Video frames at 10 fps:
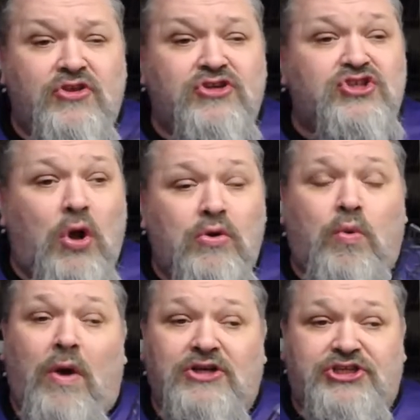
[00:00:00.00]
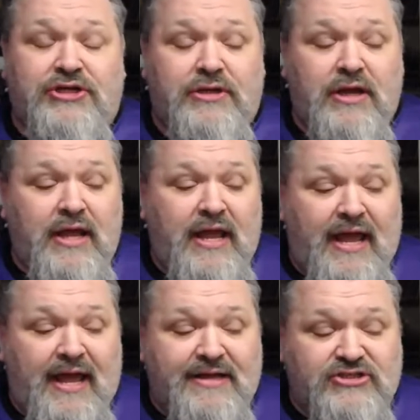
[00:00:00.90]
So there's no question
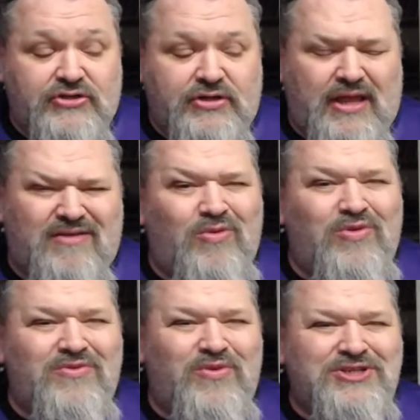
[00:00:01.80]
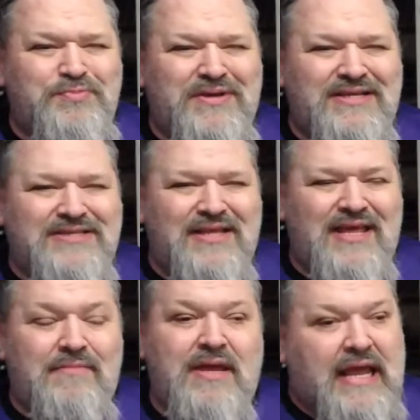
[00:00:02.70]
as to, well, which piece do
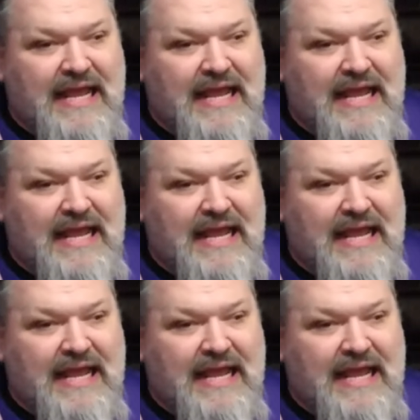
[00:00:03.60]
they mean?